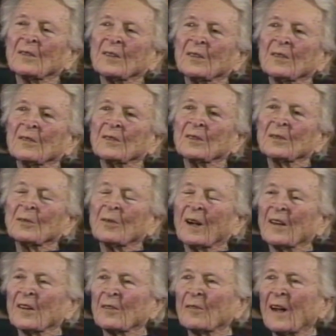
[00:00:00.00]
you do
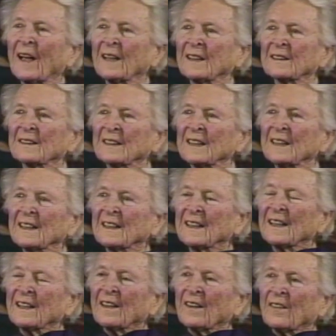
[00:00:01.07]
rather raggedly,
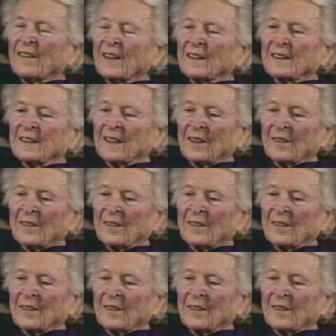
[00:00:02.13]
that